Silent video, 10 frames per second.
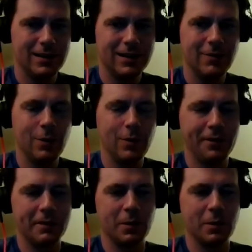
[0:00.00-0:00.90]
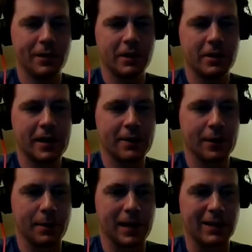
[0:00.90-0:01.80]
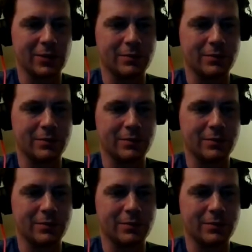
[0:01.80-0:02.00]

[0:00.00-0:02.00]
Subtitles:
We'll figure it out and get back to him.